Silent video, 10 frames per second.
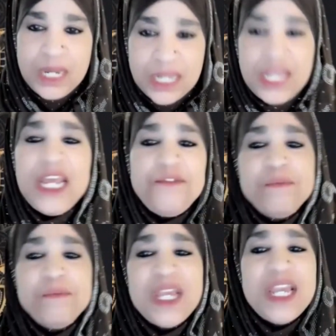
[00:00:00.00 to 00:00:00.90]
Give
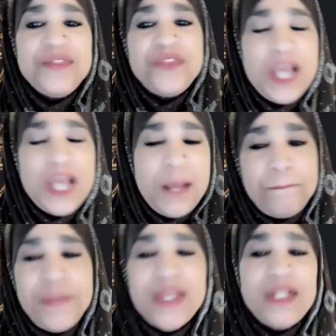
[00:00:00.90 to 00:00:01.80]
me the
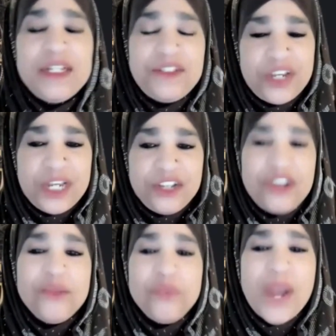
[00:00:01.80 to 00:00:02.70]
ability
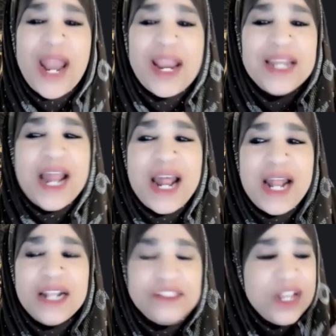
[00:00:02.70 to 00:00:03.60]
to
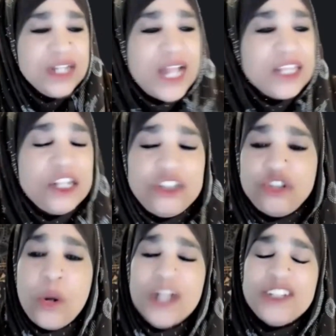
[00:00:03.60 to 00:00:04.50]
recognize that the
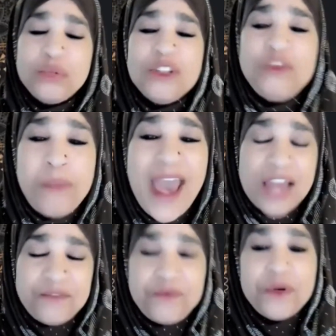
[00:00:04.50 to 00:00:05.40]
choice was
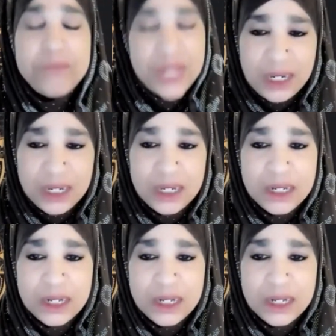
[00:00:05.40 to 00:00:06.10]
bad for me,